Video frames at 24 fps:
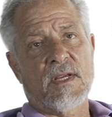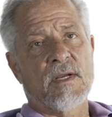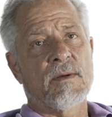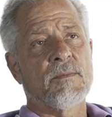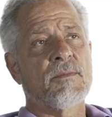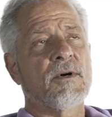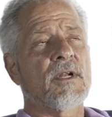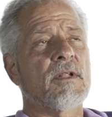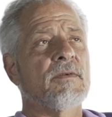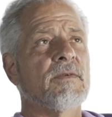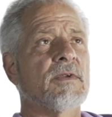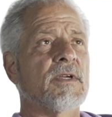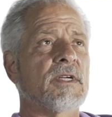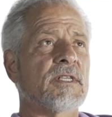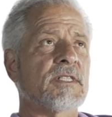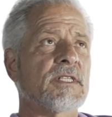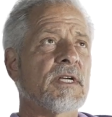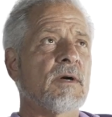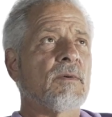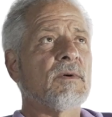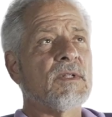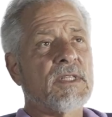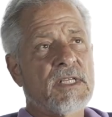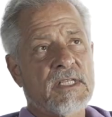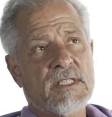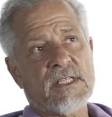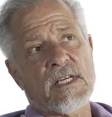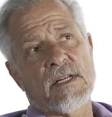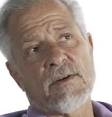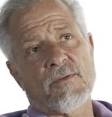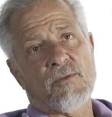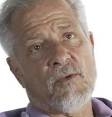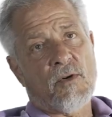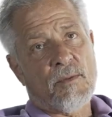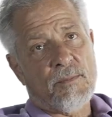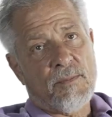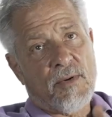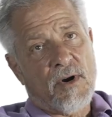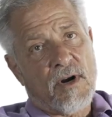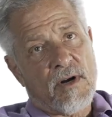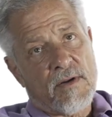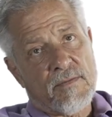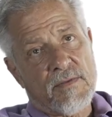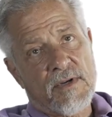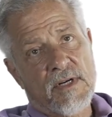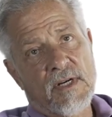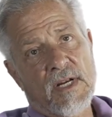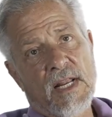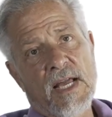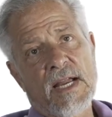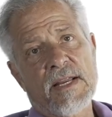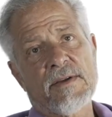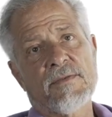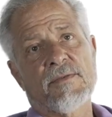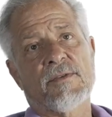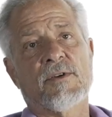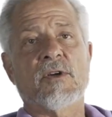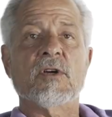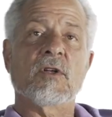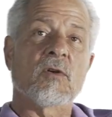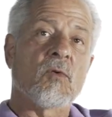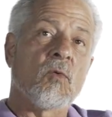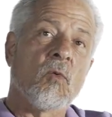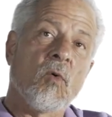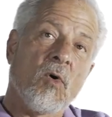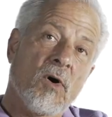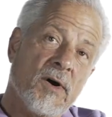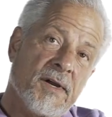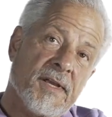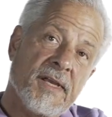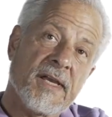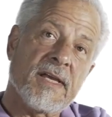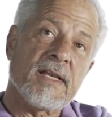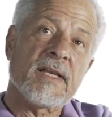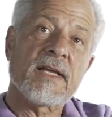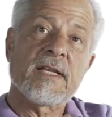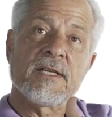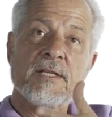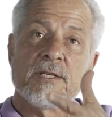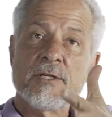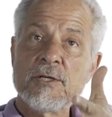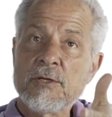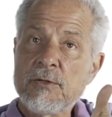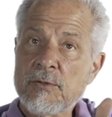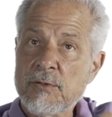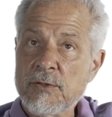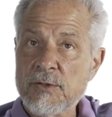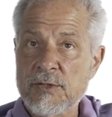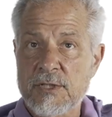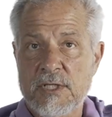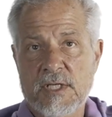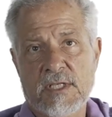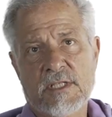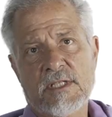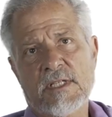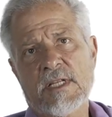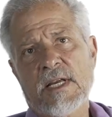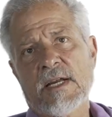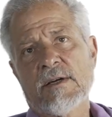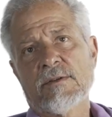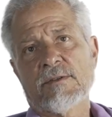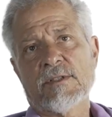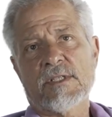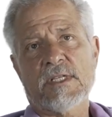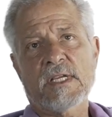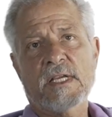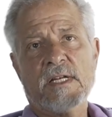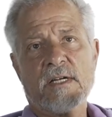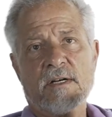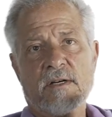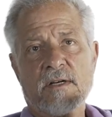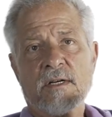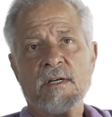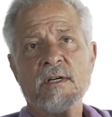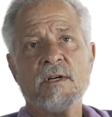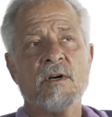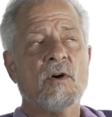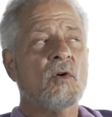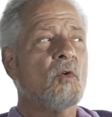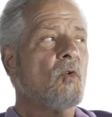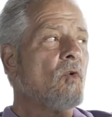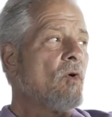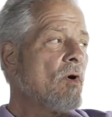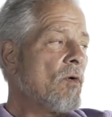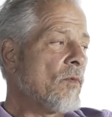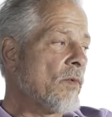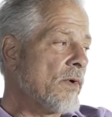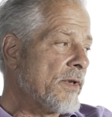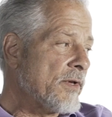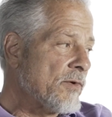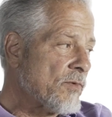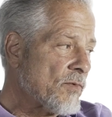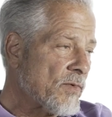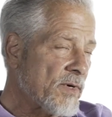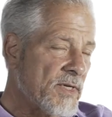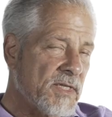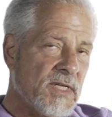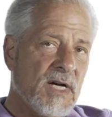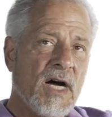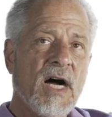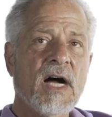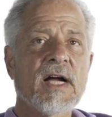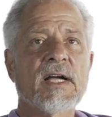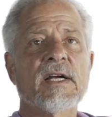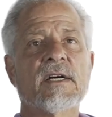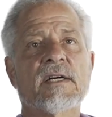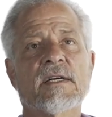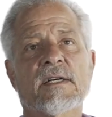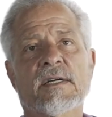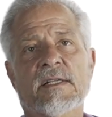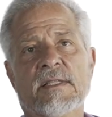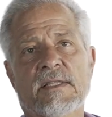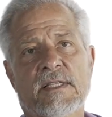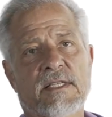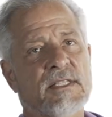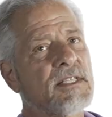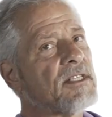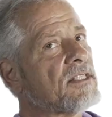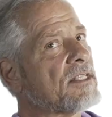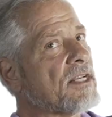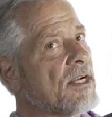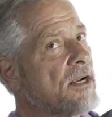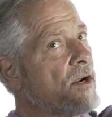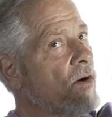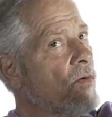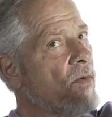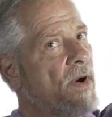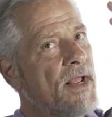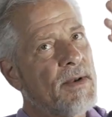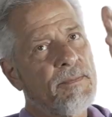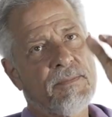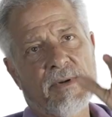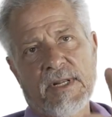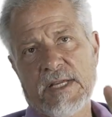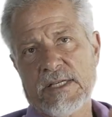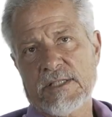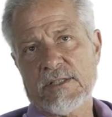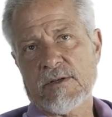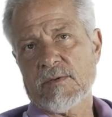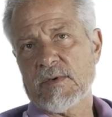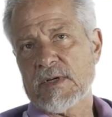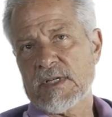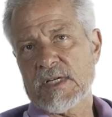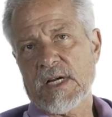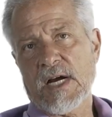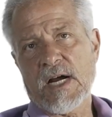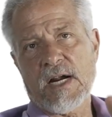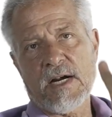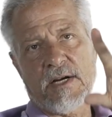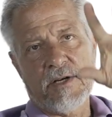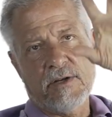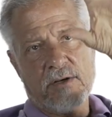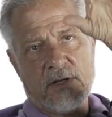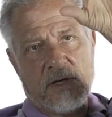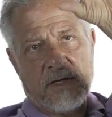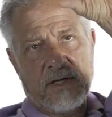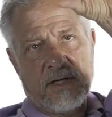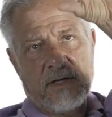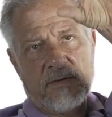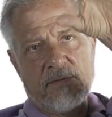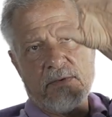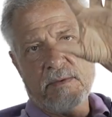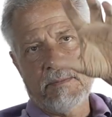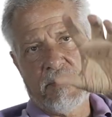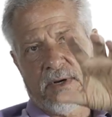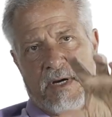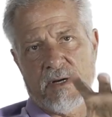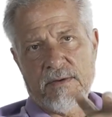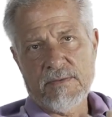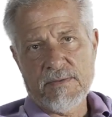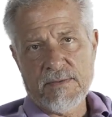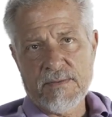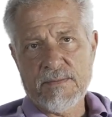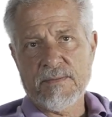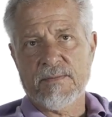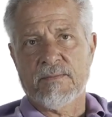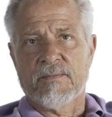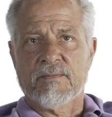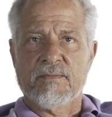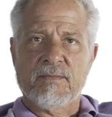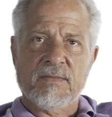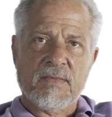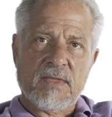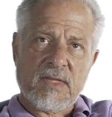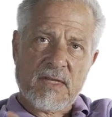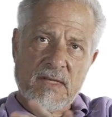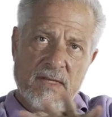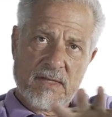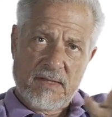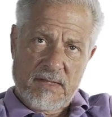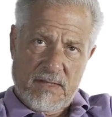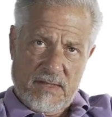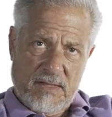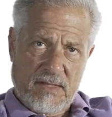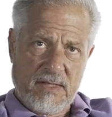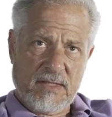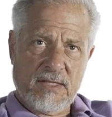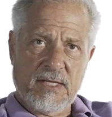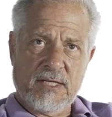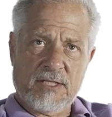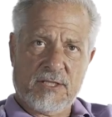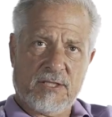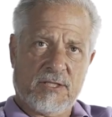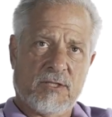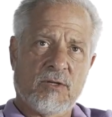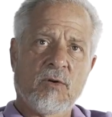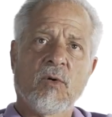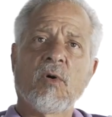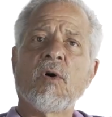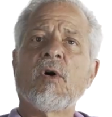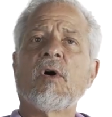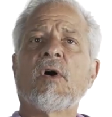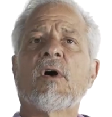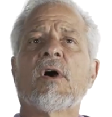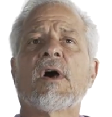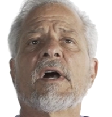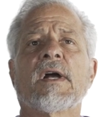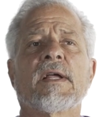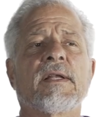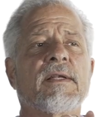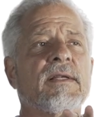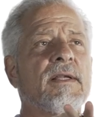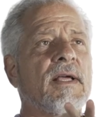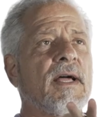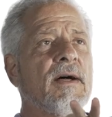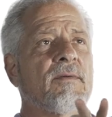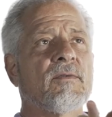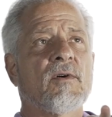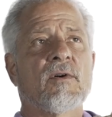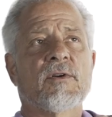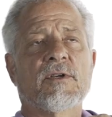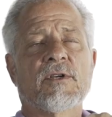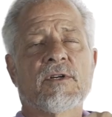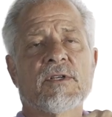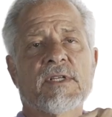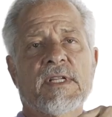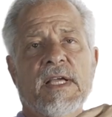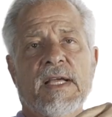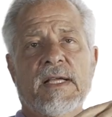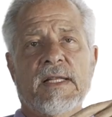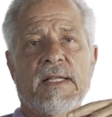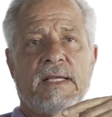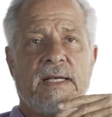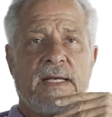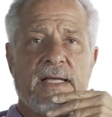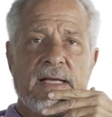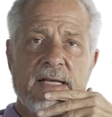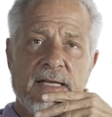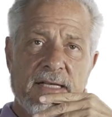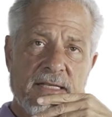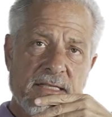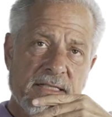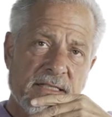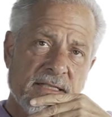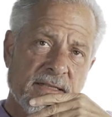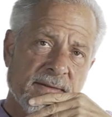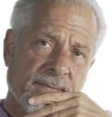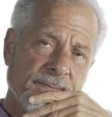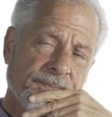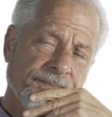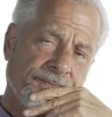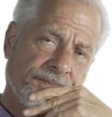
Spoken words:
But if you can say, well, this can form part of your life, you can walk in and use this town center. Or when you retire, this is a great place to retire. You can live above this store and have all your daily needs.